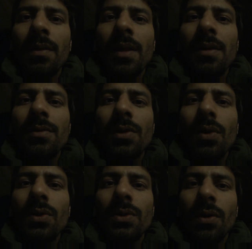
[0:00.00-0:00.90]
There is
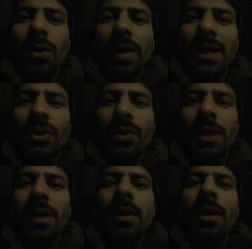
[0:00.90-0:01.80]
no soul actually,